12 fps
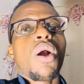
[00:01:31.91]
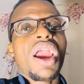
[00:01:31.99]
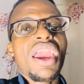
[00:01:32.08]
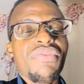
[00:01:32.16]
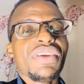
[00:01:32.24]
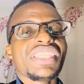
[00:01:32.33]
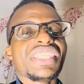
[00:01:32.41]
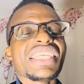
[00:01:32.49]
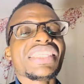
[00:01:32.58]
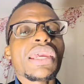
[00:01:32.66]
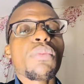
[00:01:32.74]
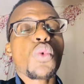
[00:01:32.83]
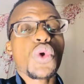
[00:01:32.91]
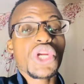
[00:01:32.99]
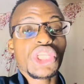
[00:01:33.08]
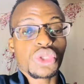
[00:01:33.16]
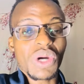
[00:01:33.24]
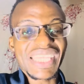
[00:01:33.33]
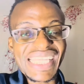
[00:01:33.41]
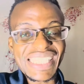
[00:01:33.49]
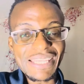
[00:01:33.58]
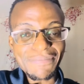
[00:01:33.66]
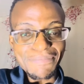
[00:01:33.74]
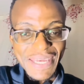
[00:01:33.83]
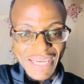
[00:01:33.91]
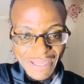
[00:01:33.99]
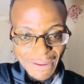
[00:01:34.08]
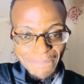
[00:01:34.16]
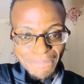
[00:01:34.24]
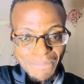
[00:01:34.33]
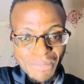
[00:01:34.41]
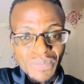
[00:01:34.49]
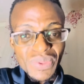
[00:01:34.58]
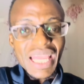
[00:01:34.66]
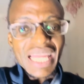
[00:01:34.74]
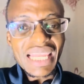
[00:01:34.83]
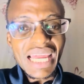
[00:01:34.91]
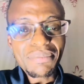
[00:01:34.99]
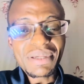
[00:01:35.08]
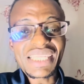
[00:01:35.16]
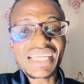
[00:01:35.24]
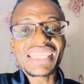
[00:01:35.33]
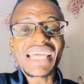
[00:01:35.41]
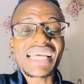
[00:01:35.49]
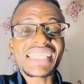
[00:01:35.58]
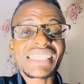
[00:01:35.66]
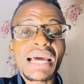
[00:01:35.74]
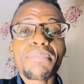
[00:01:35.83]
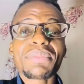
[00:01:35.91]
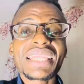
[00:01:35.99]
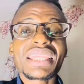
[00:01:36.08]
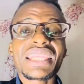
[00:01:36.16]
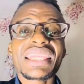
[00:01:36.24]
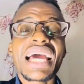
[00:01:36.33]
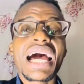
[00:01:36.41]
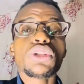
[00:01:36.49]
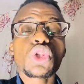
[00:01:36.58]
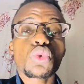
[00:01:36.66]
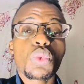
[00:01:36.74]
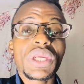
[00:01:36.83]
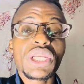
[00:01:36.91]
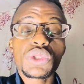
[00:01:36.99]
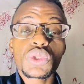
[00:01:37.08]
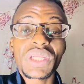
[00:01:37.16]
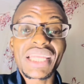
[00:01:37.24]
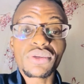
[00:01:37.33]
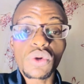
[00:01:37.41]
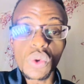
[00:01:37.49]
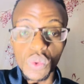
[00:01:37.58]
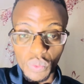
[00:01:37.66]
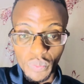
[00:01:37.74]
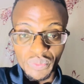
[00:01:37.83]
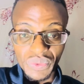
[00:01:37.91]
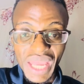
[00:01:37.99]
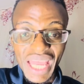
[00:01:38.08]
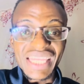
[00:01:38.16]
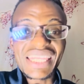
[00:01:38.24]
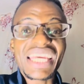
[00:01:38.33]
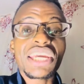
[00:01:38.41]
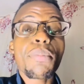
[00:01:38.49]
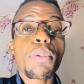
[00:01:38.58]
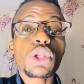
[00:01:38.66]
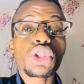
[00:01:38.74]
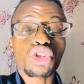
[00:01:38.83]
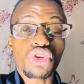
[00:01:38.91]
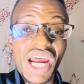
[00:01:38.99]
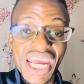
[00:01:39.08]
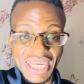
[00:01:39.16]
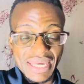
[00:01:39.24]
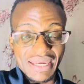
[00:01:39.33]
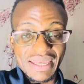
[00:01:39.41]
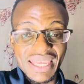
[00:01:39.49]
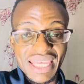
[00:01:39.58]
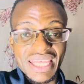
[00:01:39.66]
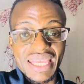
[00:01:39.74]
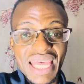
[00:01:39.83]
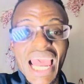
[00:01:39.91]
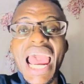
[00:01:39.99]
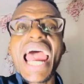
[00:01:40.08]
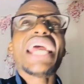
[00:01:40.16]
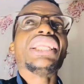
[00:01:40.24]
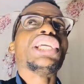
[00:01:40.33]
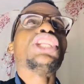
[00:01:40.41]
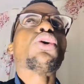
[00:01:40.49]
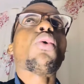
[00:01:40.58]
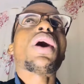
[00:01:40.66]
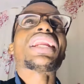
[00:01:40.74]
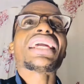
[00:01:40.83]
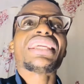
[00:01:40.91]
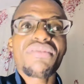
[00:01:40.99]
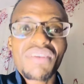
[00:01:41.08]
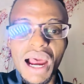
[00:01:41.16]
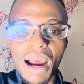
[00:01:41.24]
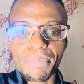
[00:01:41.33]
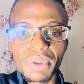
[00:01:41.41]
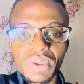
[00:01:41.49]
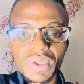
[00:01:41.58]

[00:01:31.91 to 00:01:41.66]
If it's the same witch, what does it mean? Let me tell you, there are some that they are not willing to let go. They keep on trying and they don't want to give up.